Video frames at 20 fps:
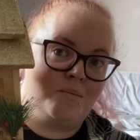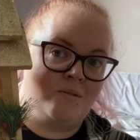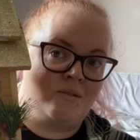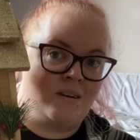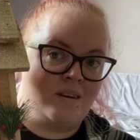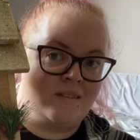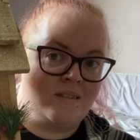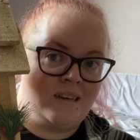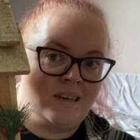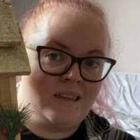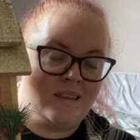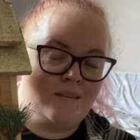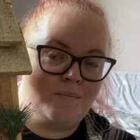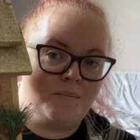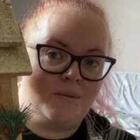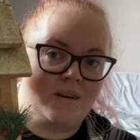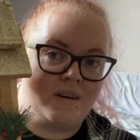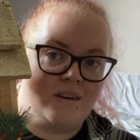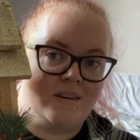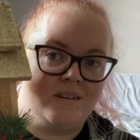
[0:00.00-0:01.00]
when I did,
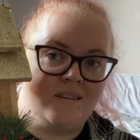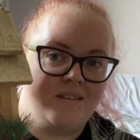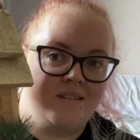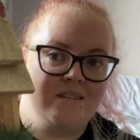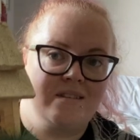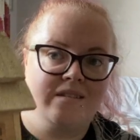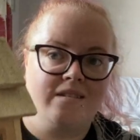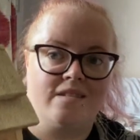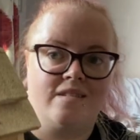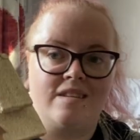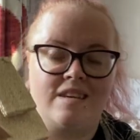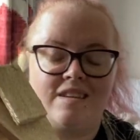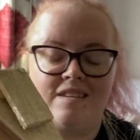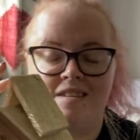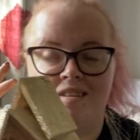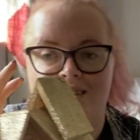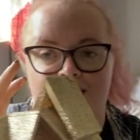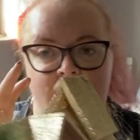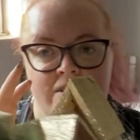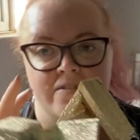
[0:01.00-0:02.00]
because these
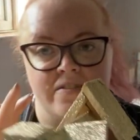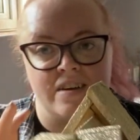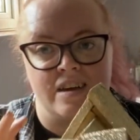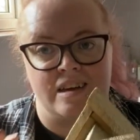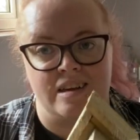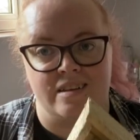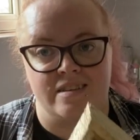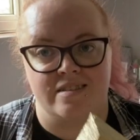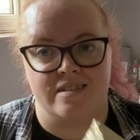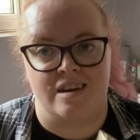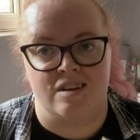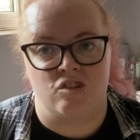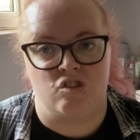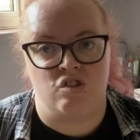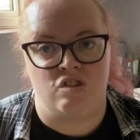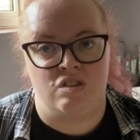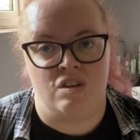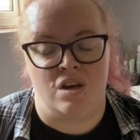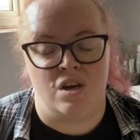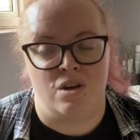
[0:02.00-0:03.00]
kind of things, as
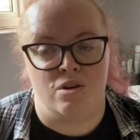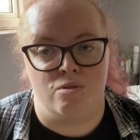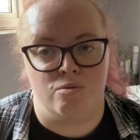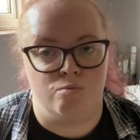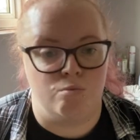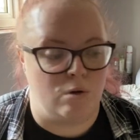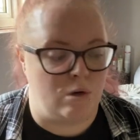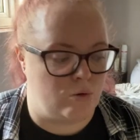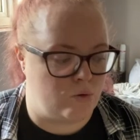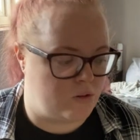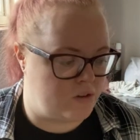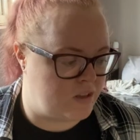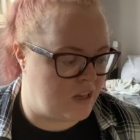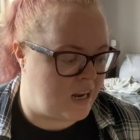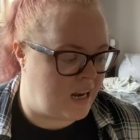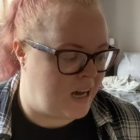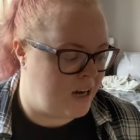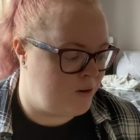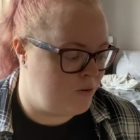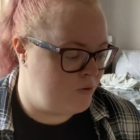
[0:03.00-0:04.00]
you know, will
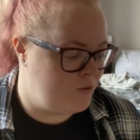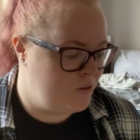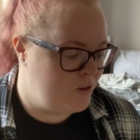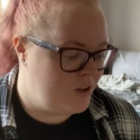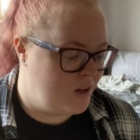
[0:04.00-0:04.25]
sell out.